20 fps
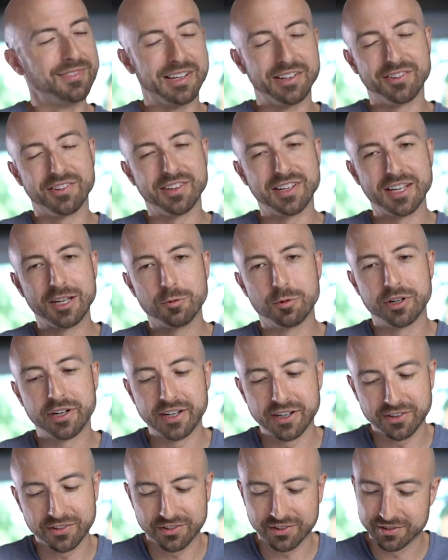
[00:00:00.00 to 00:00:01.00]
that's the A one
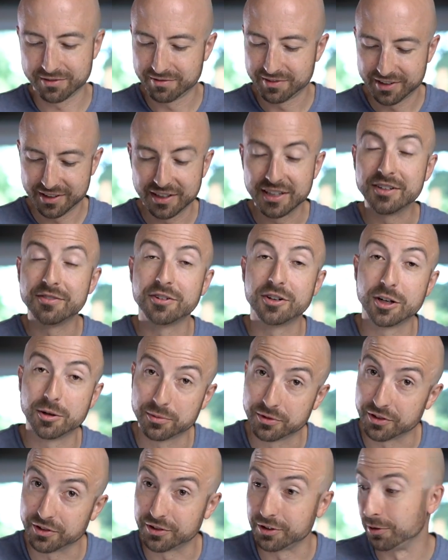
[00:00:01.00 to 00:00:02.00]
X, even
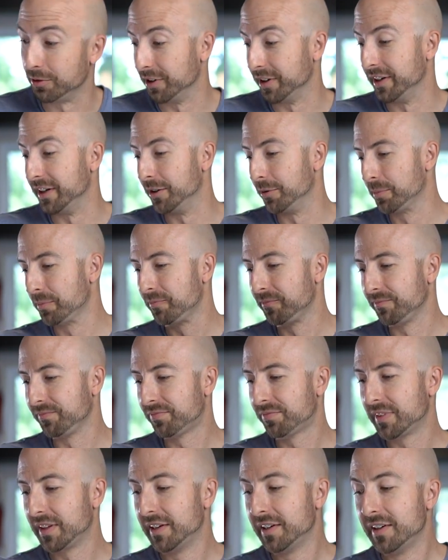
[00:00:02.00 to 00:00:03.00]
comes in Sony now.
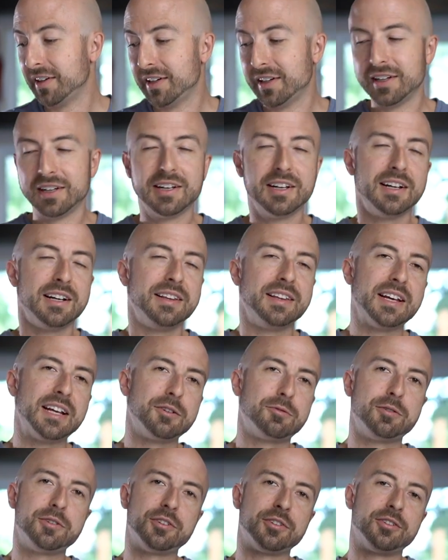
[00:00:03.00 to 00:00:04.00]
And then
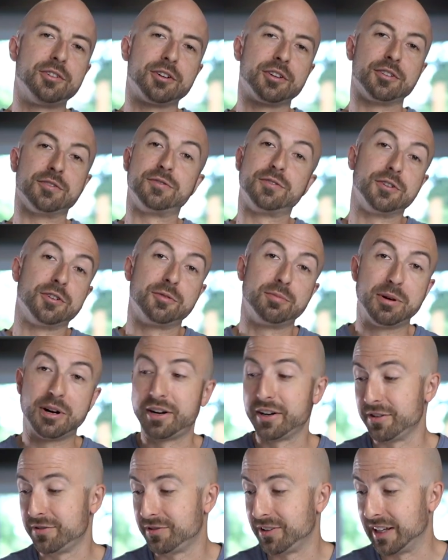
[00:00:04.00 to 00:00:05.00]
if we just look at the
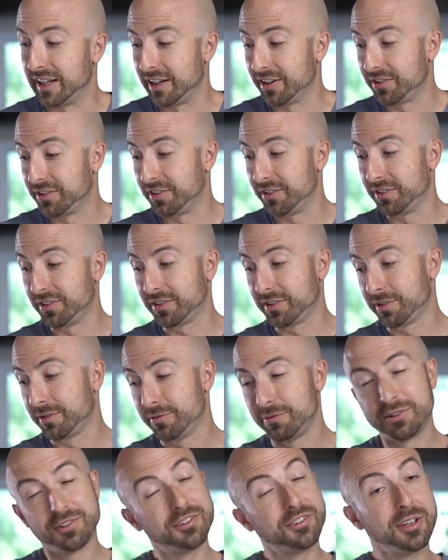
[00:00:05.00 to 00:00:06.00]
first-party flashes,
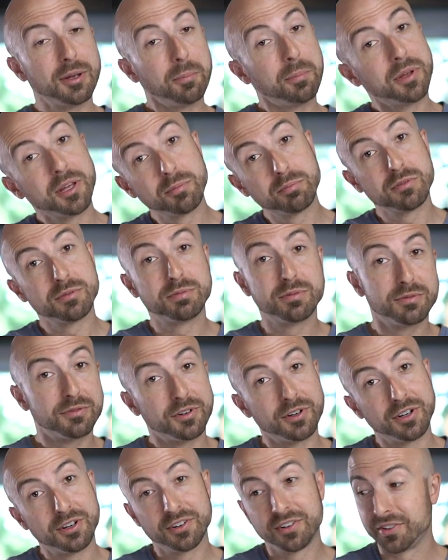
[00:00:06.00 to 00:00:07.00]
which some people
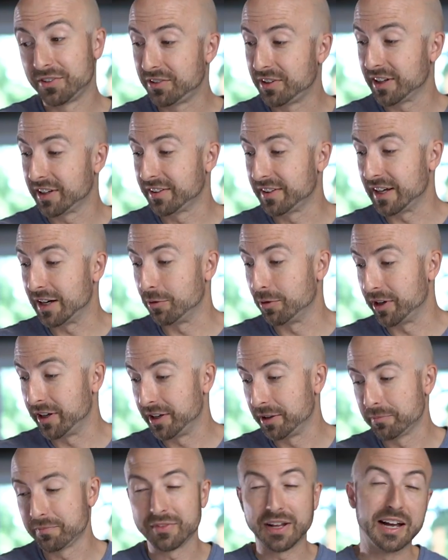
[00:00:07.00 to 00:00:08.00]
prefer to stick that
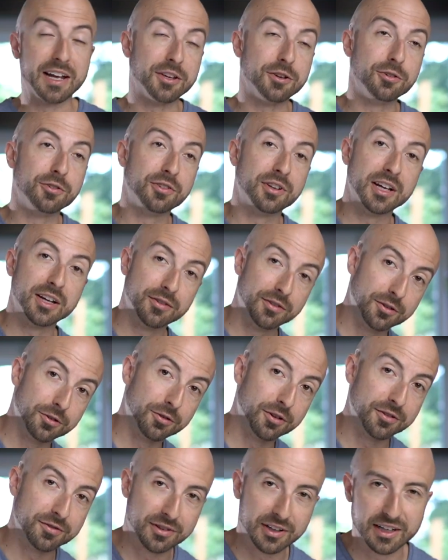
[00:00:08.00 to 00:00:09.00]
way. I used to have
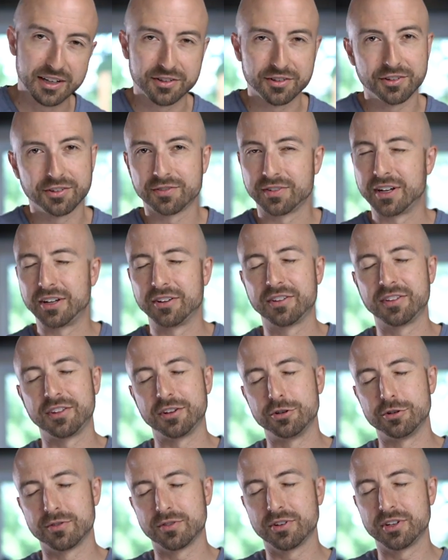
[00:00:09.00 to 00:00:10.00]
Sony flashes, found that
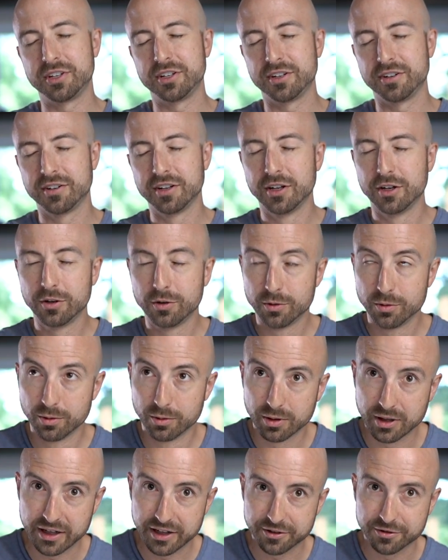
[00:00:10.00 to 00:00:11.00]
they overheated
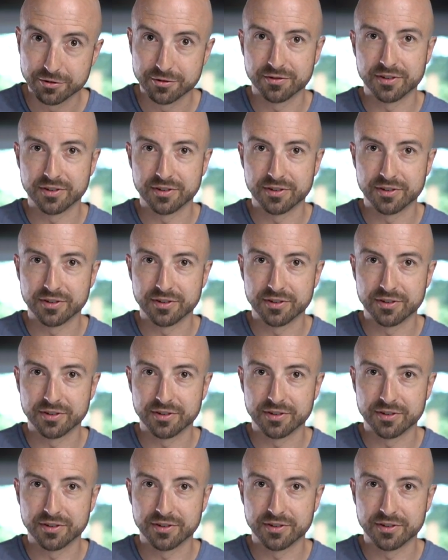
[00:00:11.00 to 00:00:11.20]
way too